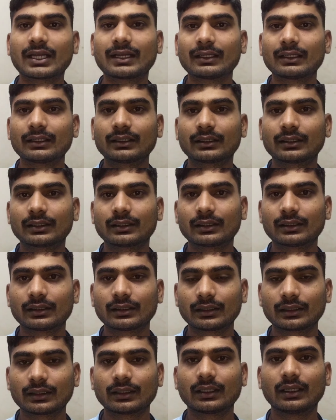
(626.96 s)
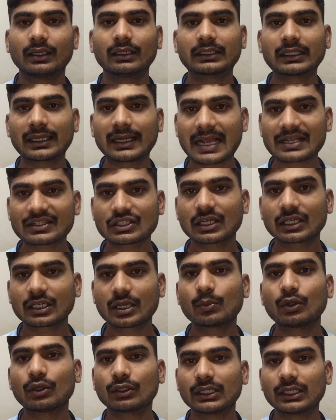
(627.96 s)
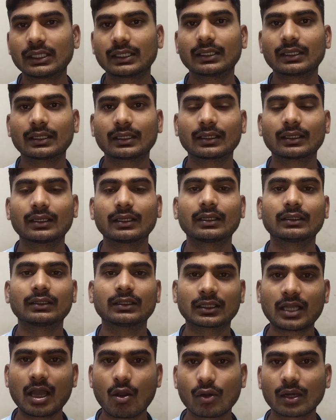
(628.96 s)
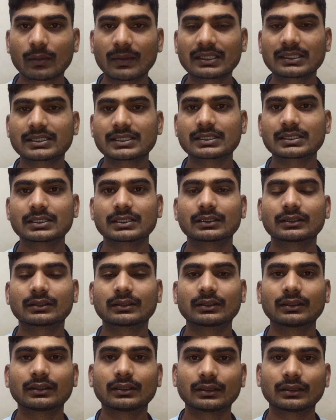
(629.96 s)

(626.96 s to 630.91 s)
if the international community, the governments